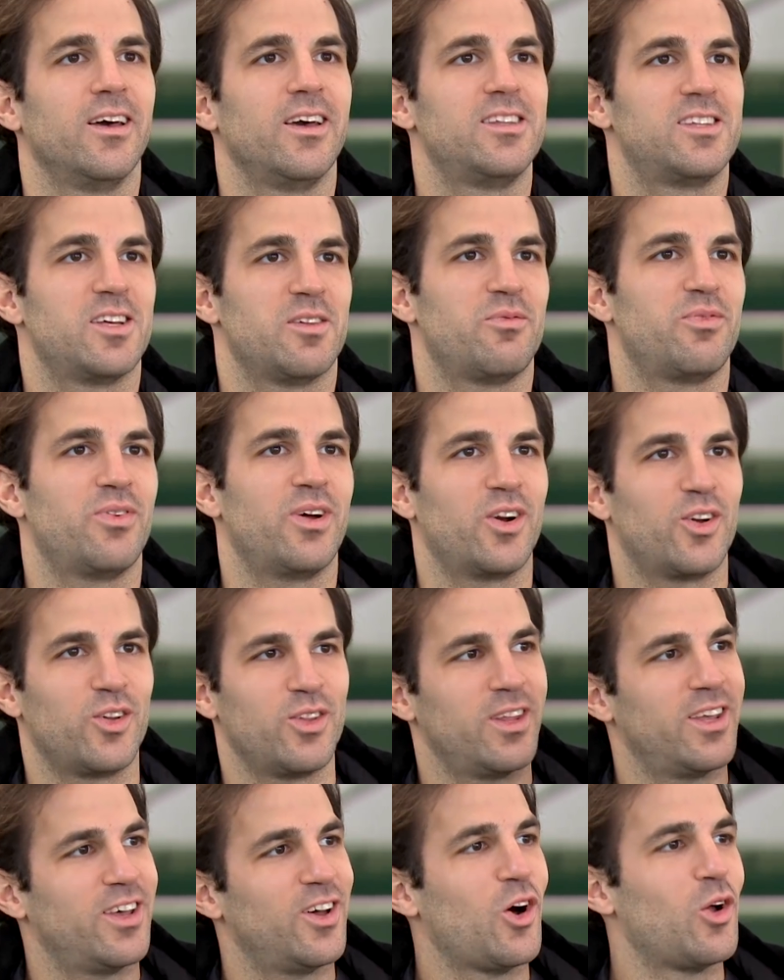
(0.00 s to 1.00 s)
it's unfair
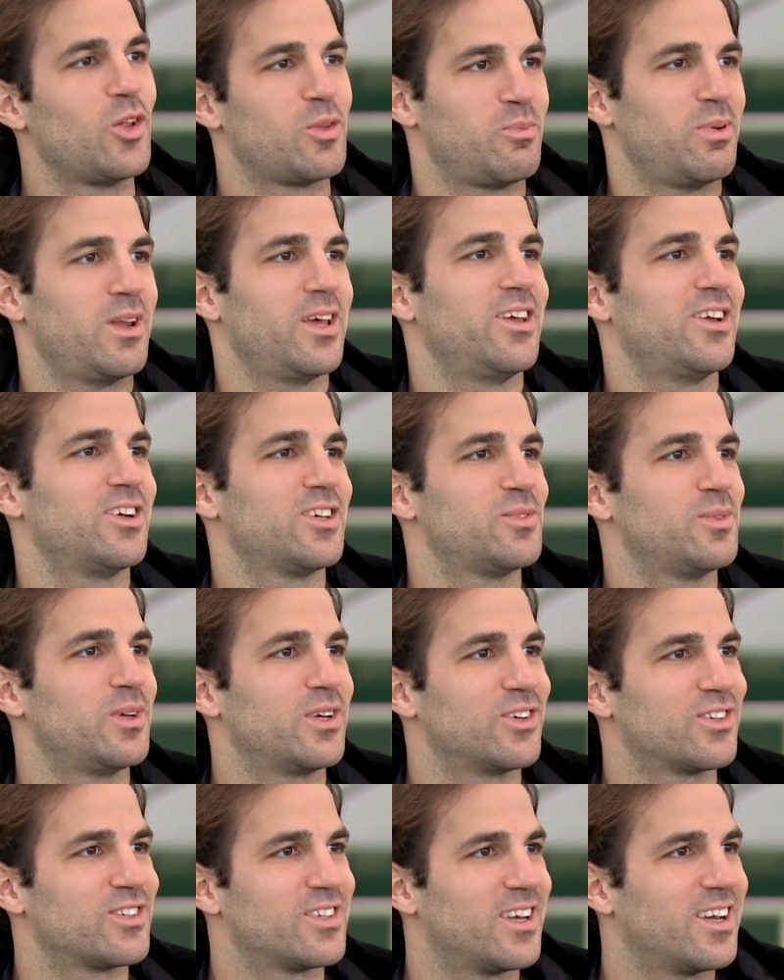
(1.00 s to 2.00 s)
on the old players
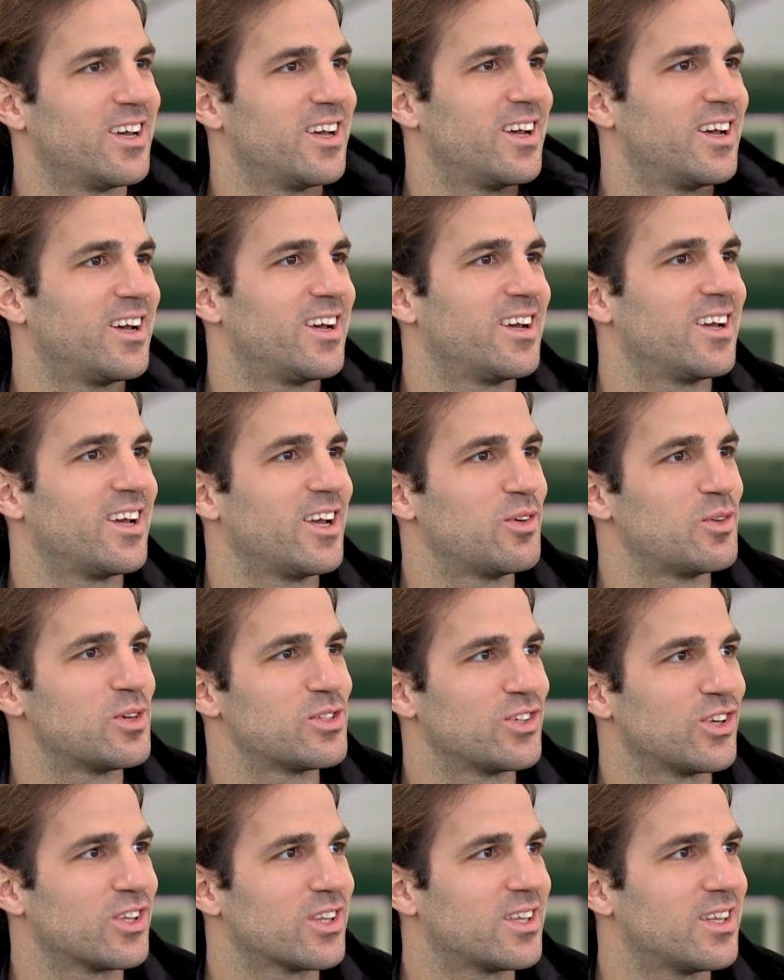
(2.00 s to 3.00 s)
because I was
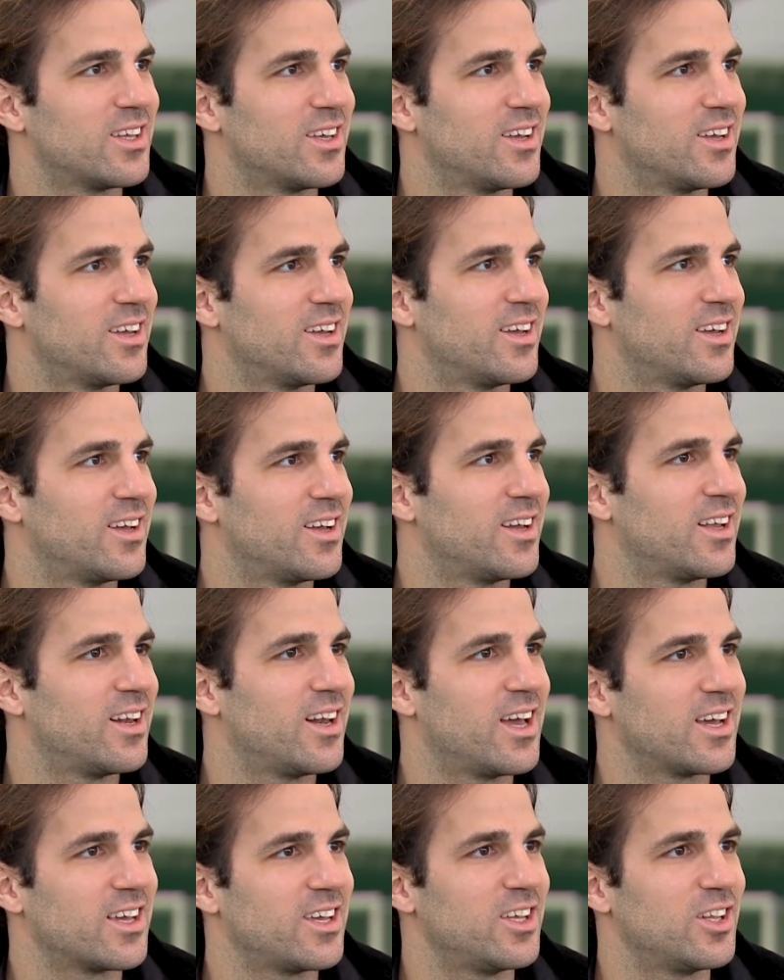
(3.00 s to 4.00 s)
not
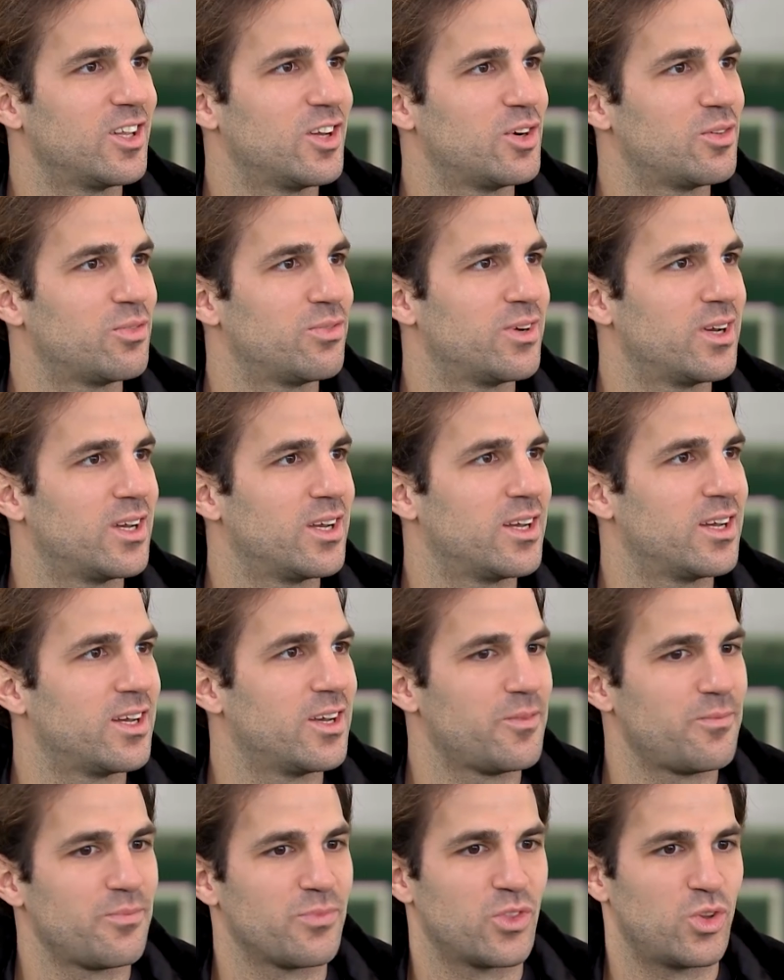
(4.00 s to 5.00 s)
lucky enough
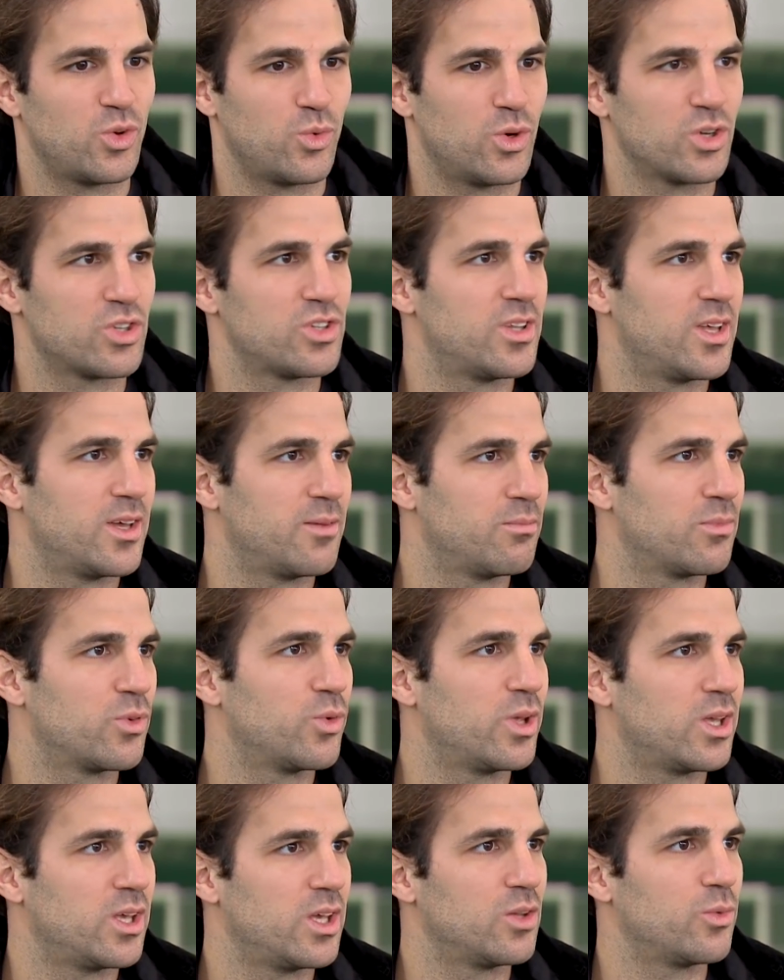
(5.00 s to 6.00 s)
to watch them
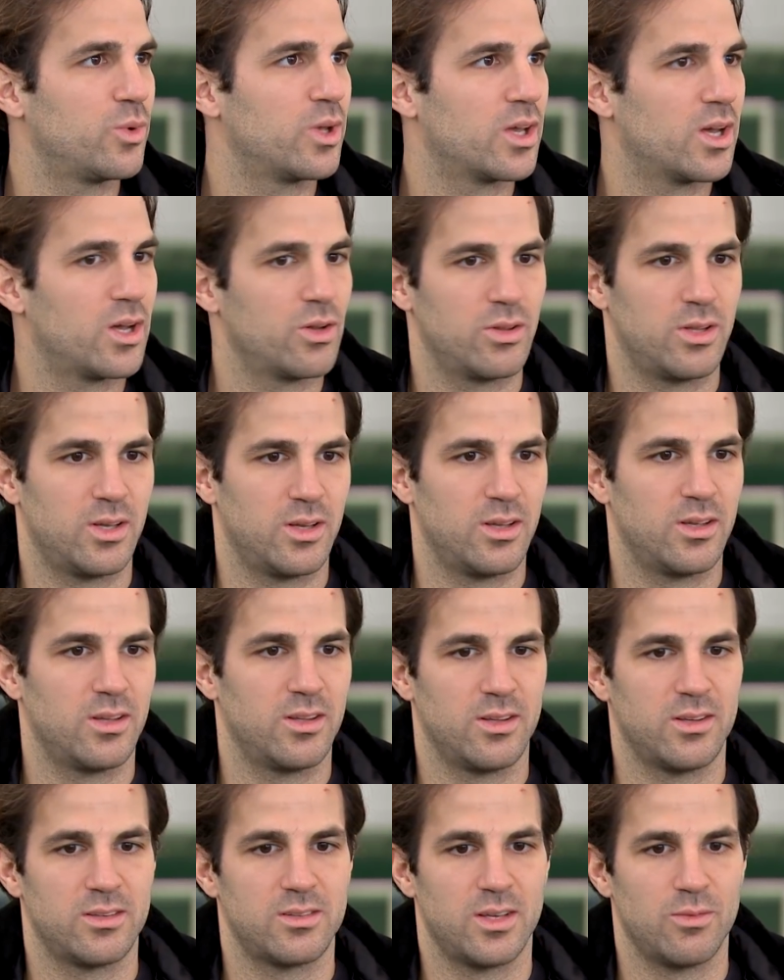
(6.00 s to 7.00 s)
week in, week out
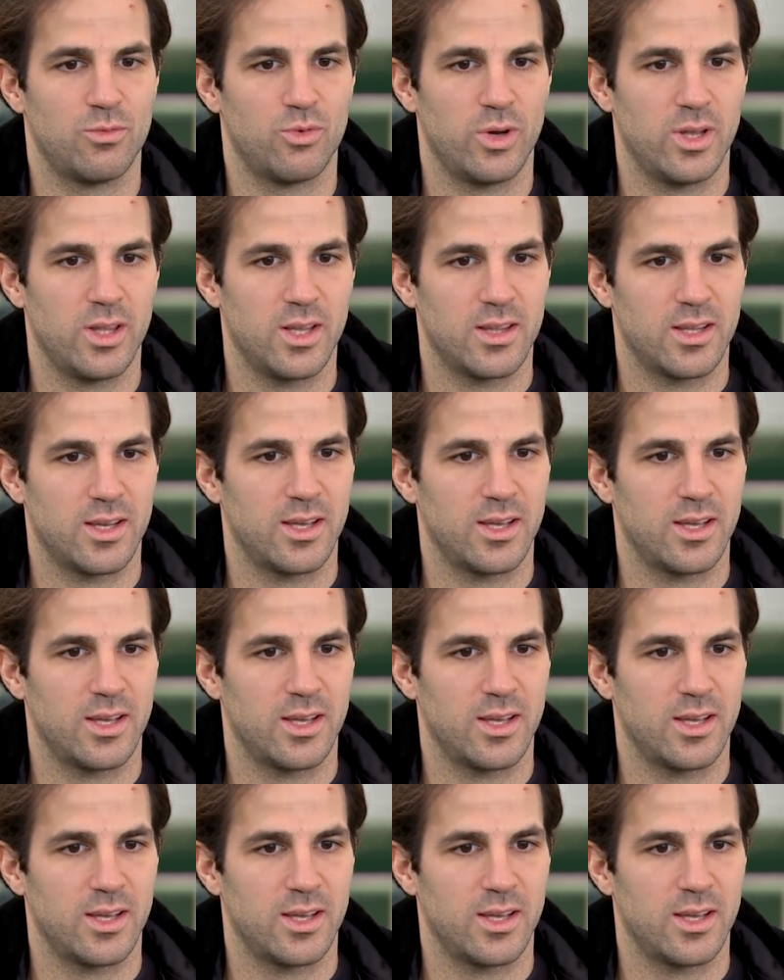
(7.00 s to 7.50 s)
the same way that